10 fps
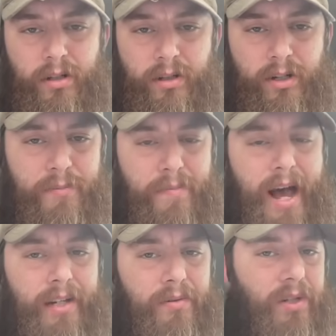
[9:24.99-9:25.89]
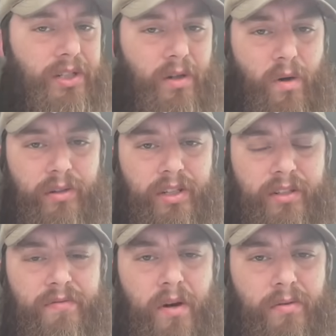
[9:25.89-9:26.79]
there's backdoors in all these
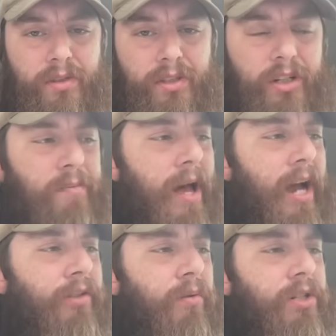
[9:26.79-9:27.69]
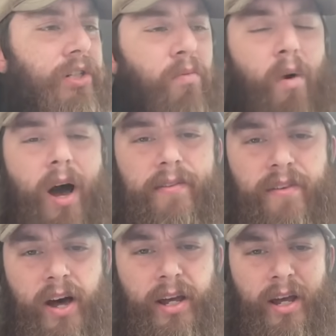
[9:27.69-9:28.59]
phones. There's backdoors in the Wi-Fi